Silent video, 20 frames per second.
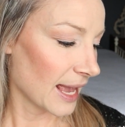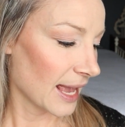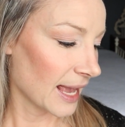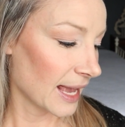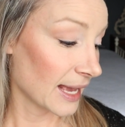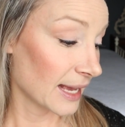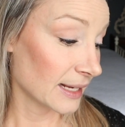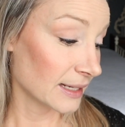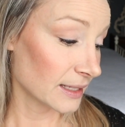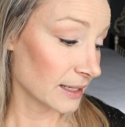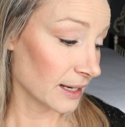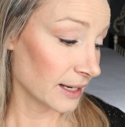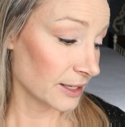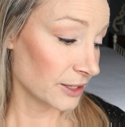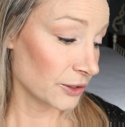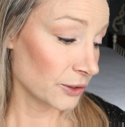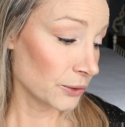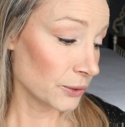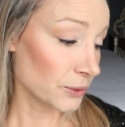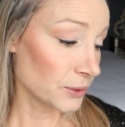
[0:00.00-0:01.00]
and I
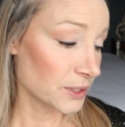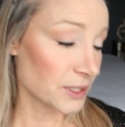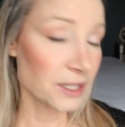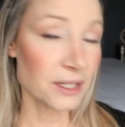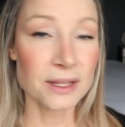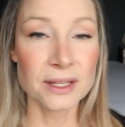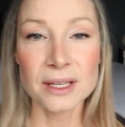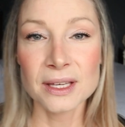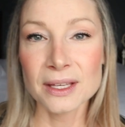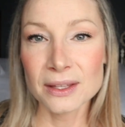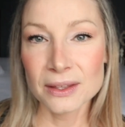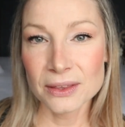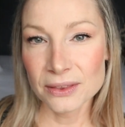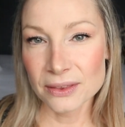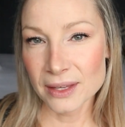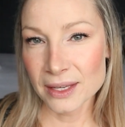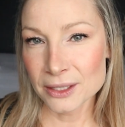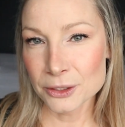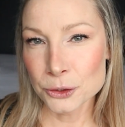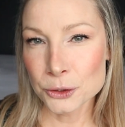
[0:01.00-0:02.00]
used
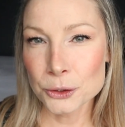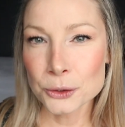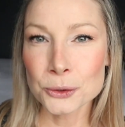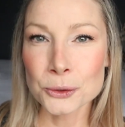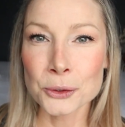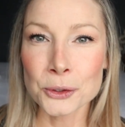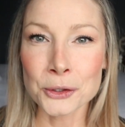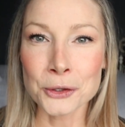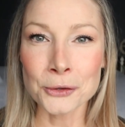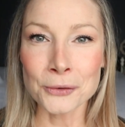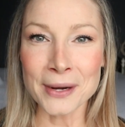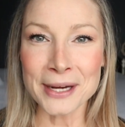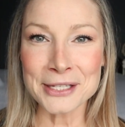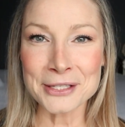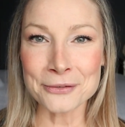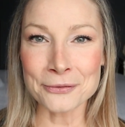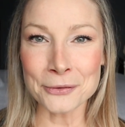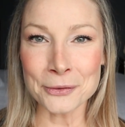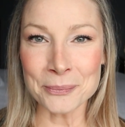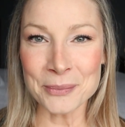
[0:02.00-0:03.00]
thanks to
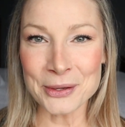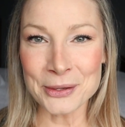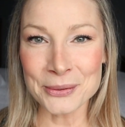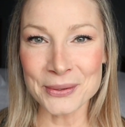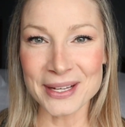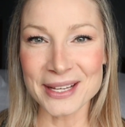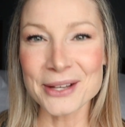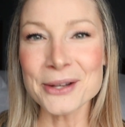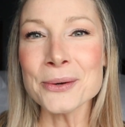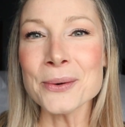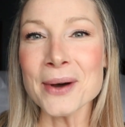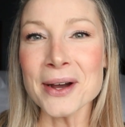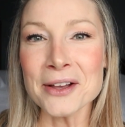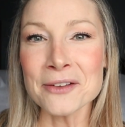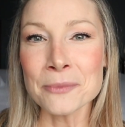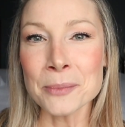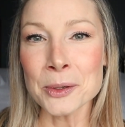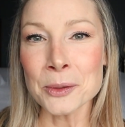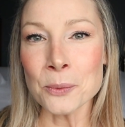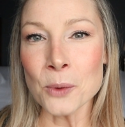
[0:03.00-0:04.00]
Graceful Beauty,
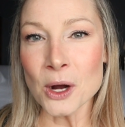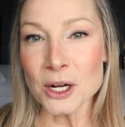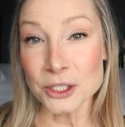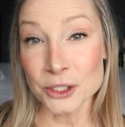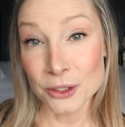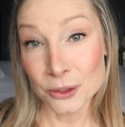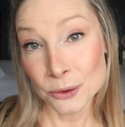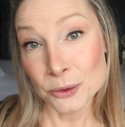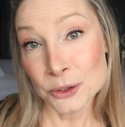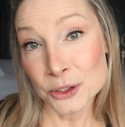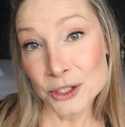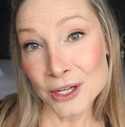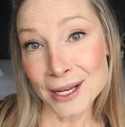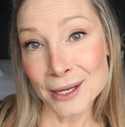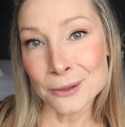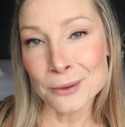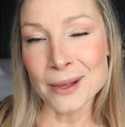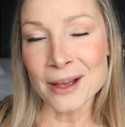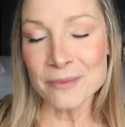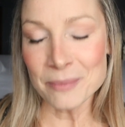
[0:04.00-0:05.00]
whose
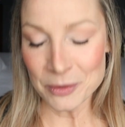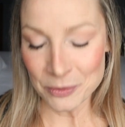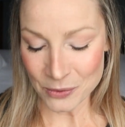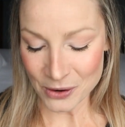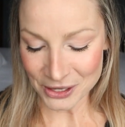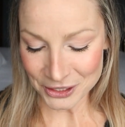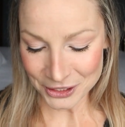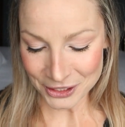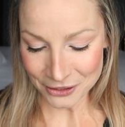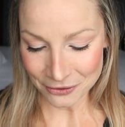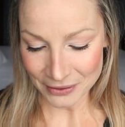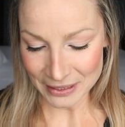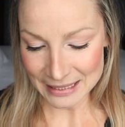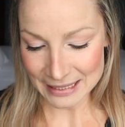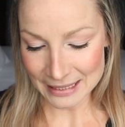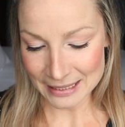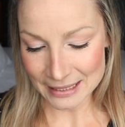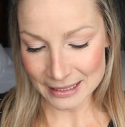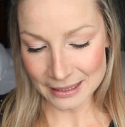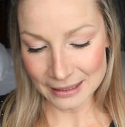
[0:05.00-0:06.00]
channel I've been watching
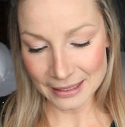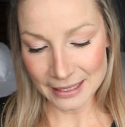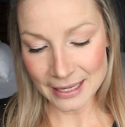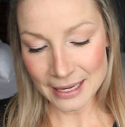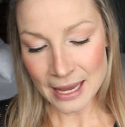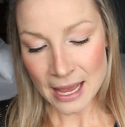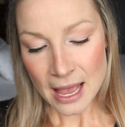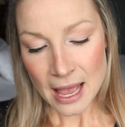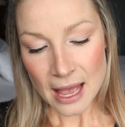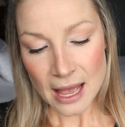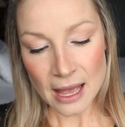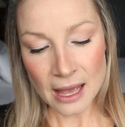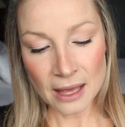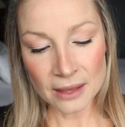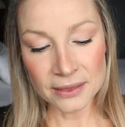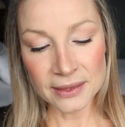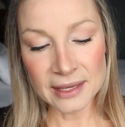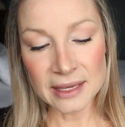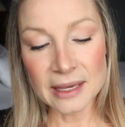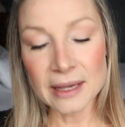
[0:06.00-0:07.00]
recently,
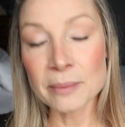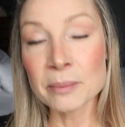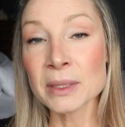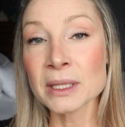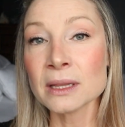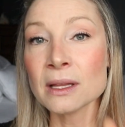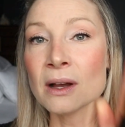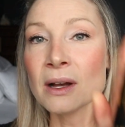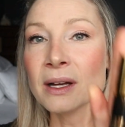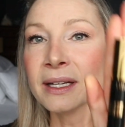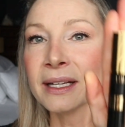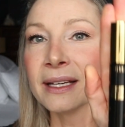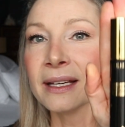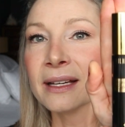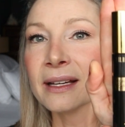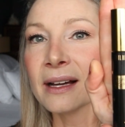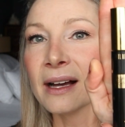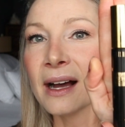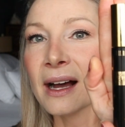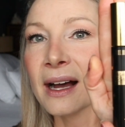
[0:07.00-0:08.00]
the
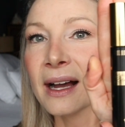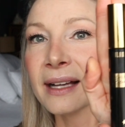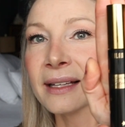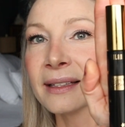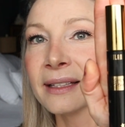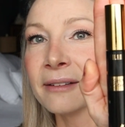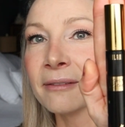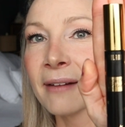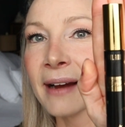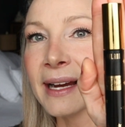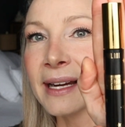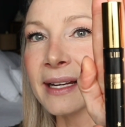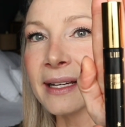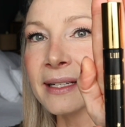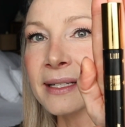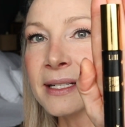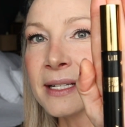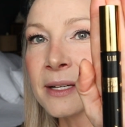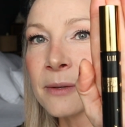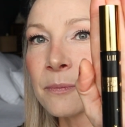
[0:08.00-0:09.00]
Milani Highly
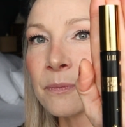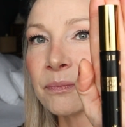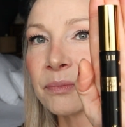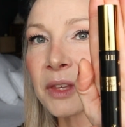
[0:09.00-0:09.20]
Rated,